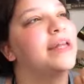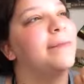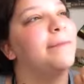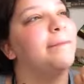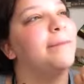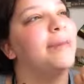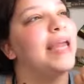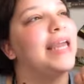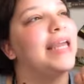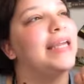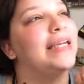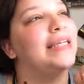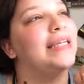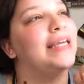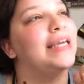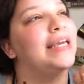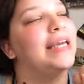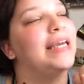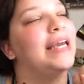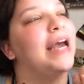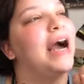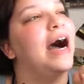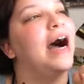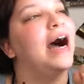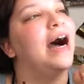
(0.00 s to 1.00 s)
it
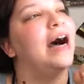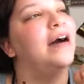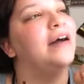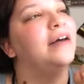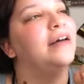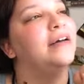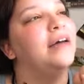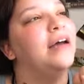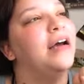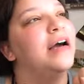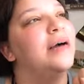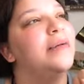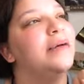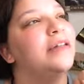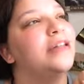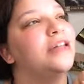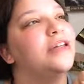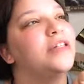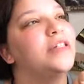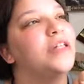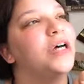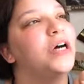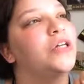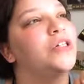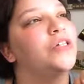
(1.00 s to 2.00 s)
Main-Key, but
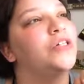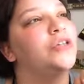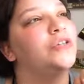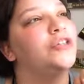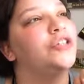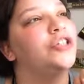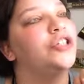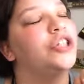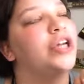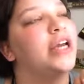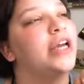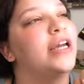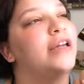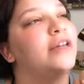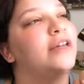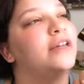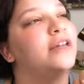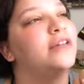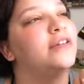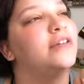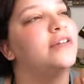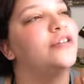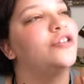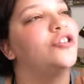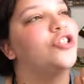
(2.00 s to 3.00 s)
there's also Jason
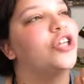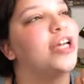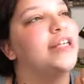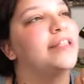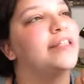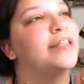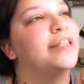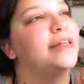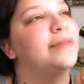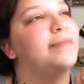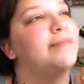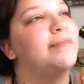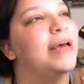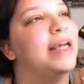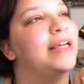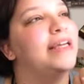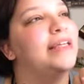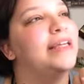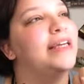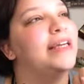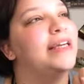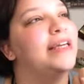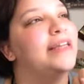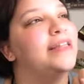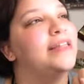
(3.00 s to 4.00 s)

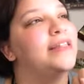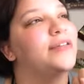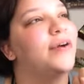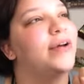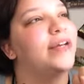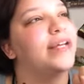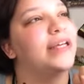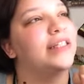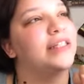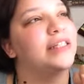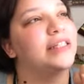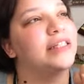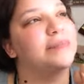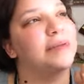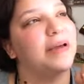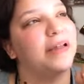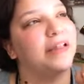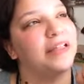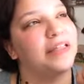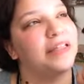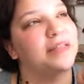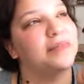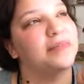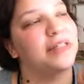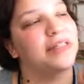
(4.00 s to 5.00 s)
Menke, so I get the
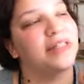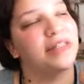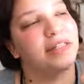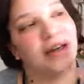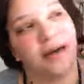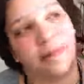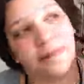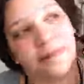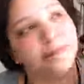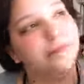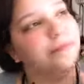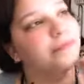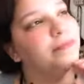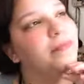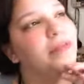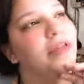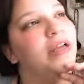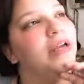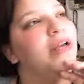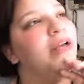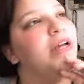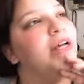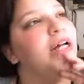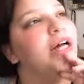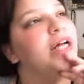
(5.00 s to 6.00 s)
spellings mixed up.
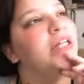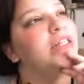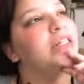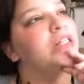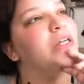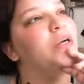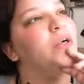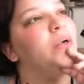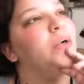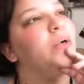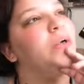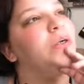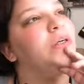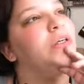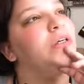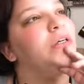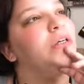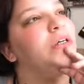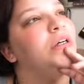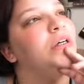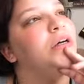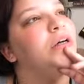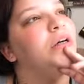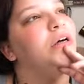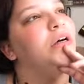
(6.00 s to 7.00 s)
That's cool.
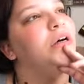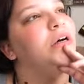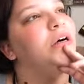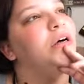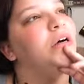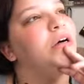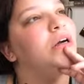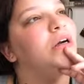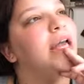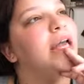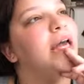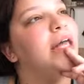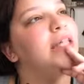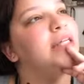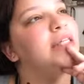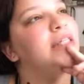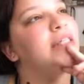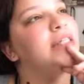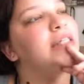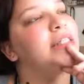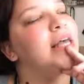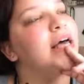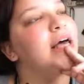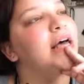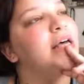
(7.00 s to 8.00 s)
Kelly
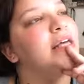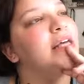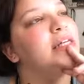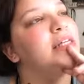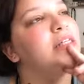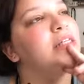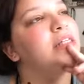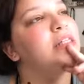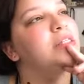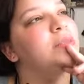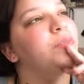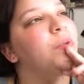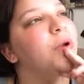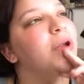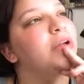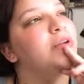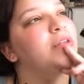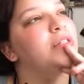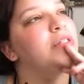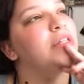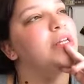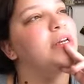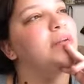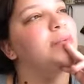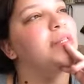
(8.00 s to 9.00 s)
says,
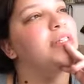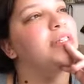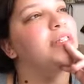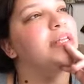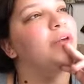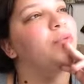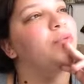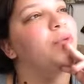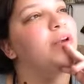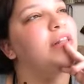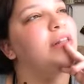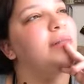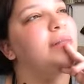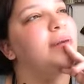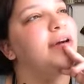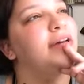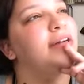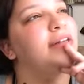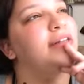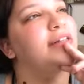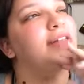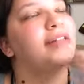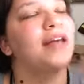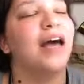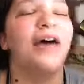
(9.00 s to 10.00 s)
sprinkle cinnamon to get rid of the
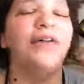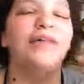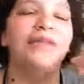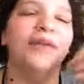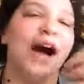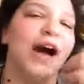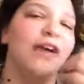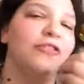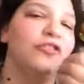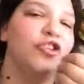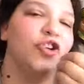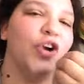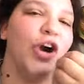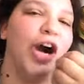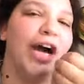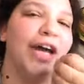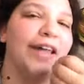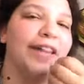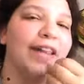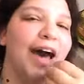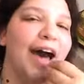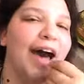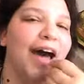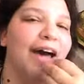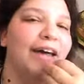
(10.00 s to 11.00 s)
bugs. I'll
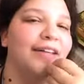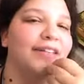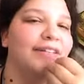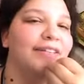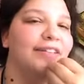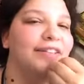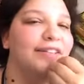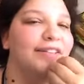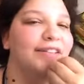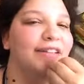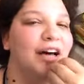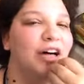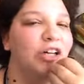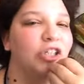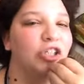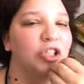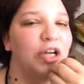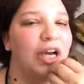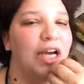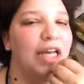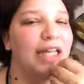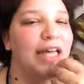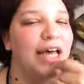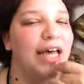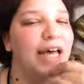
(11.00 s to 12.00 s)
try that. I'll
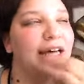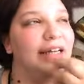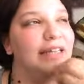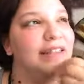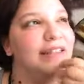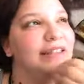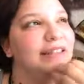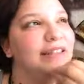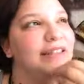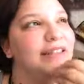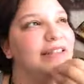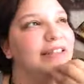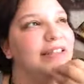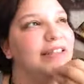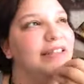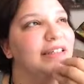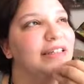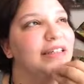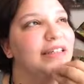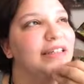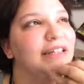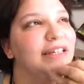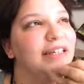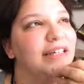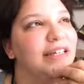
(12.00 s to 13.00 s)
try that.
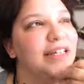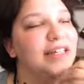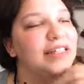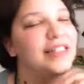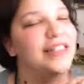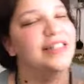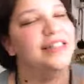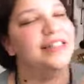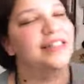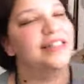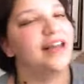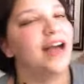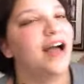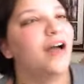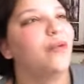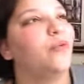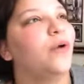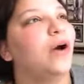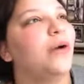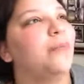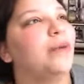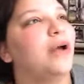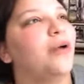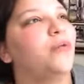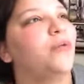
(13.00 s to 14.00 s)
Because I
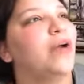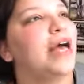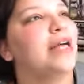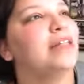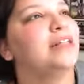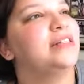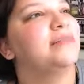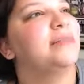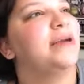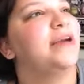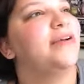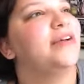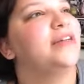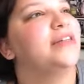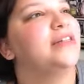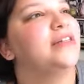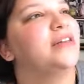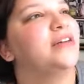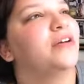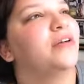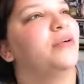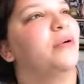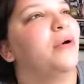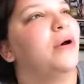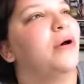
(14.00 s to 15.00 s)
want my raspberries
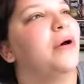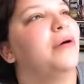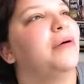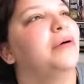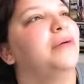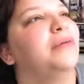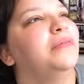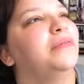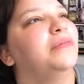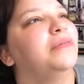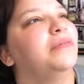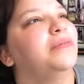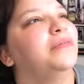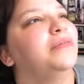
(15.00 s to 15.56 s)
to grow.